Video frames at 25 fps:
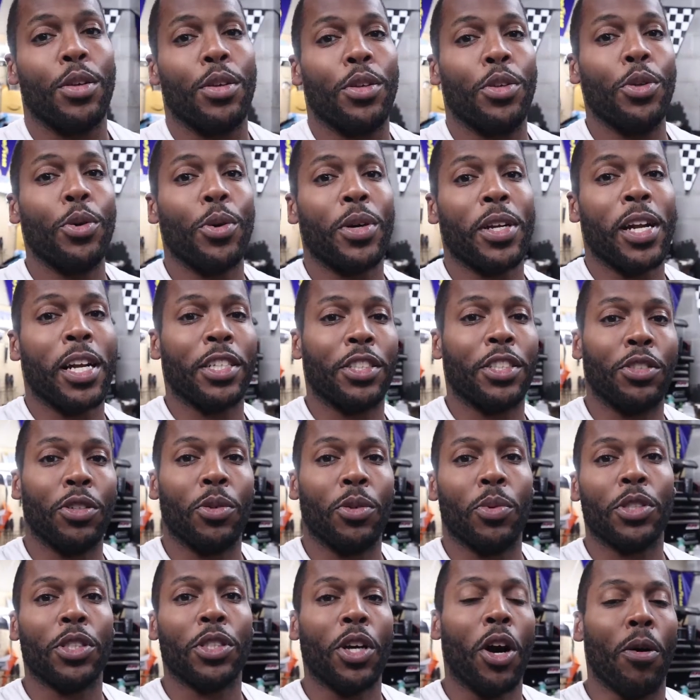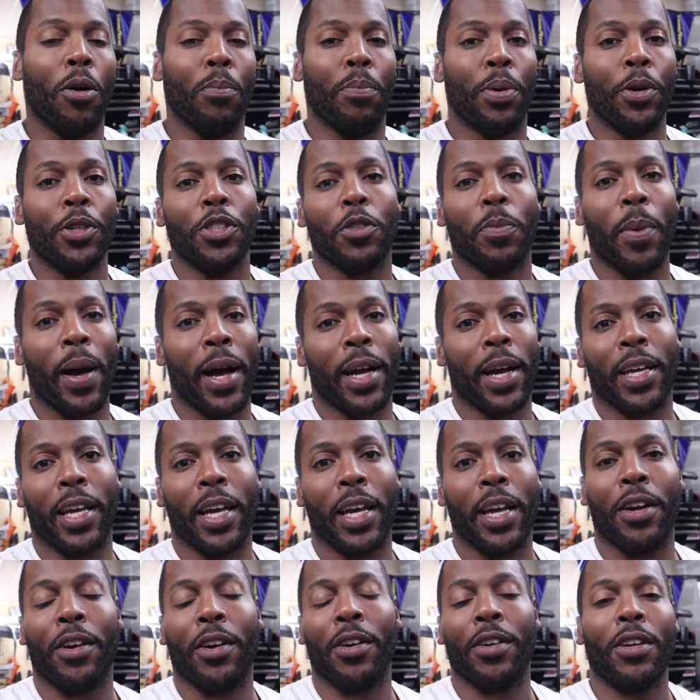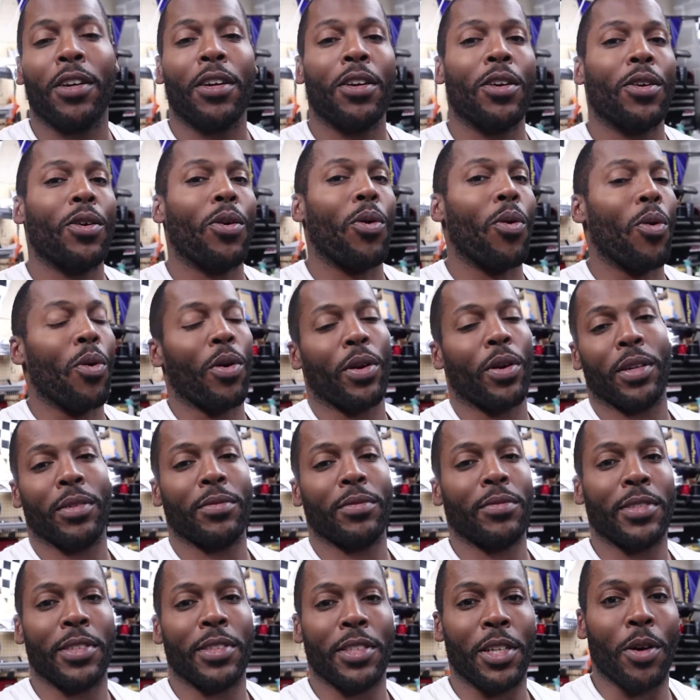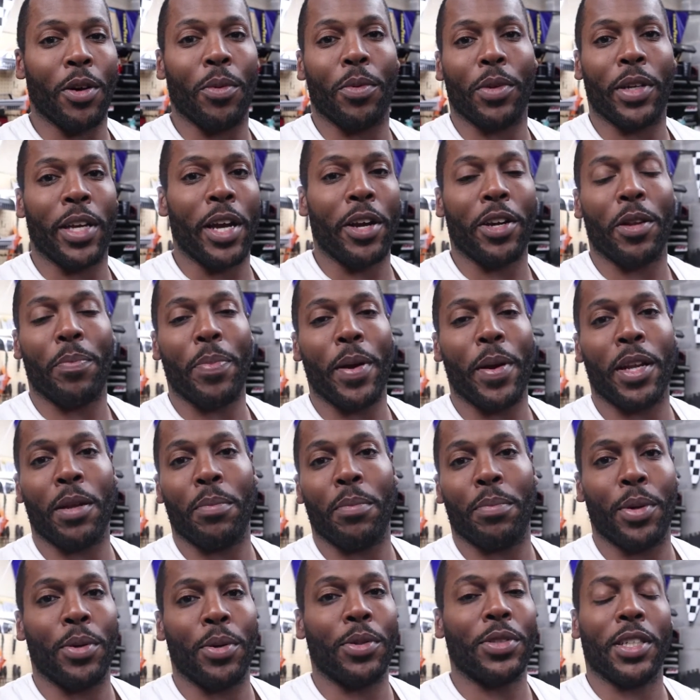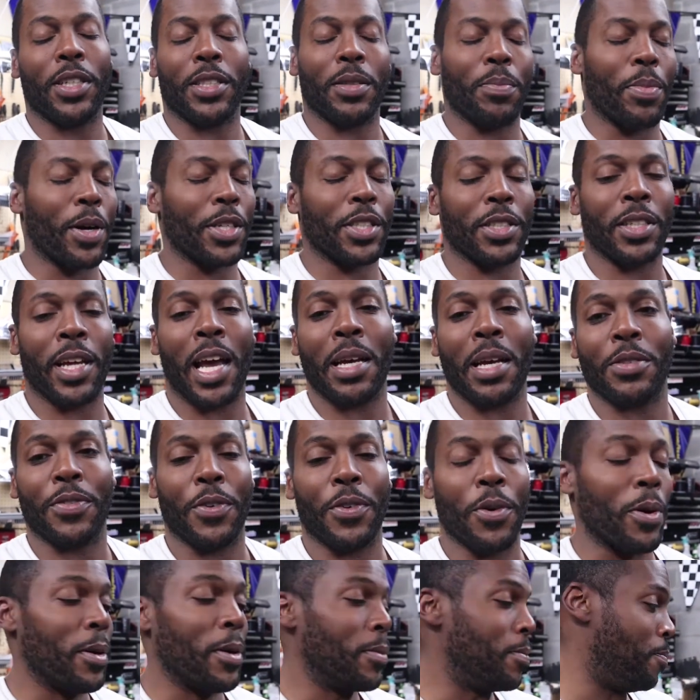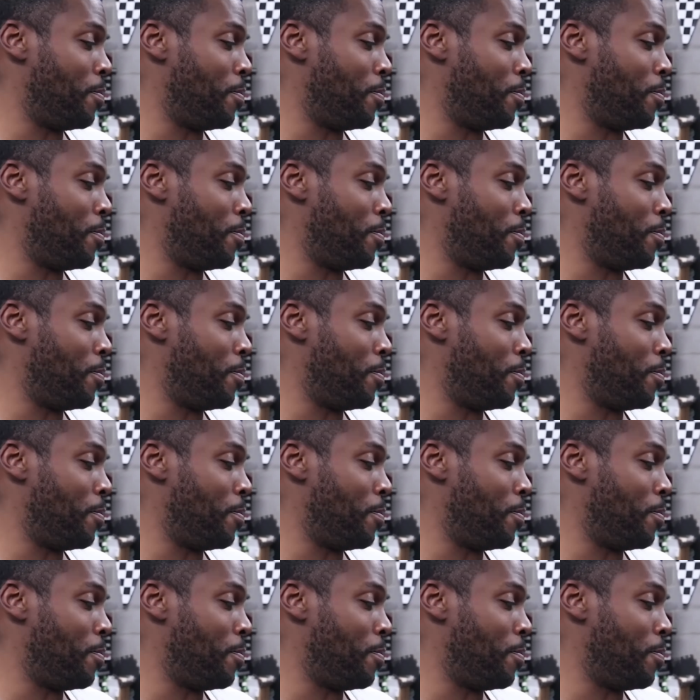you can actually do what's called boost by gear or you know gear dependent boost. There's a bunch of names for